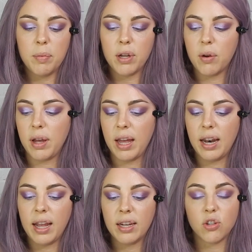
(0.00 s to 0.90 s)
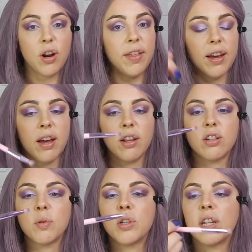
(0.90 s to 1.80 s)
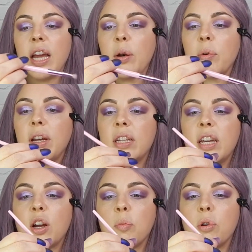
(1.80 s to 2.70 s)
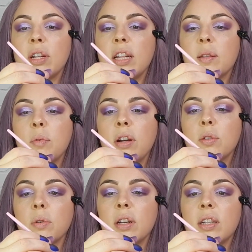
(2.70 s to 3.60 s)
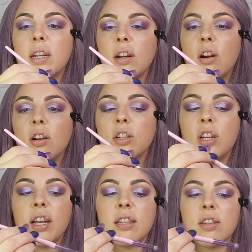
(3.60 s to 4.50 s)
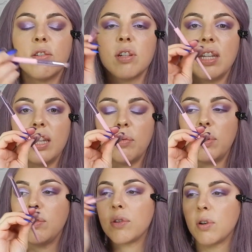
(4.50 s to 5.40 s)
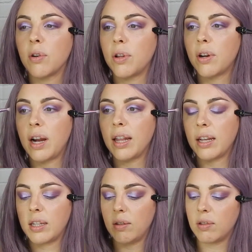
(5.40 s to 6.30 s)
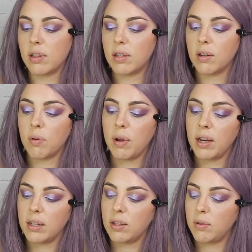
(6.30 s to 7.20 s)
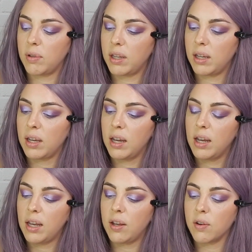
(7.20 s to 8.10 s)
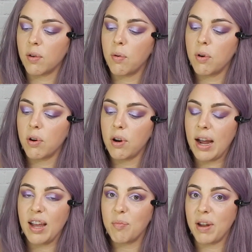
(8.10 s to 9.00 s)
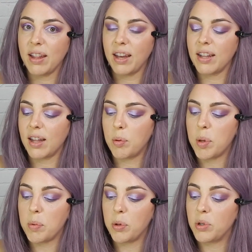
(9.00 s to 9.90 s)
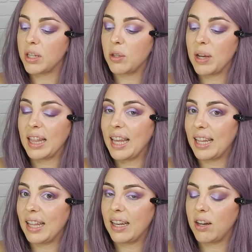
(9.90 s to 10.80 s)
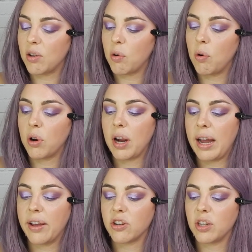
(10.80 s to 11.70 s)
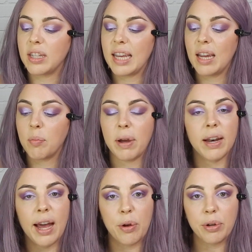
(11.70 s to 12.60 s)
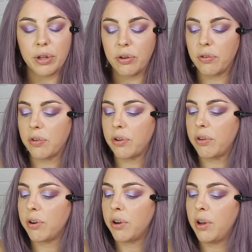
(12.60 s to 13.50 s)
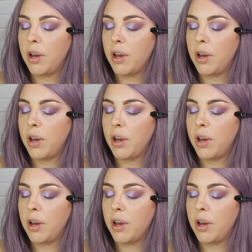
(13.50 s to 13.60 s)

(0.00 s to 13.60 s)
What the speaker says: I'm going to go ahead and try that color switch again. We're going to take our more dense brush. We're going to take our JS13 that we used earlier. I like to use this to go right into the inner corner. I am not like a lot of people who just do a light inner corner. I actually take mine out a little further.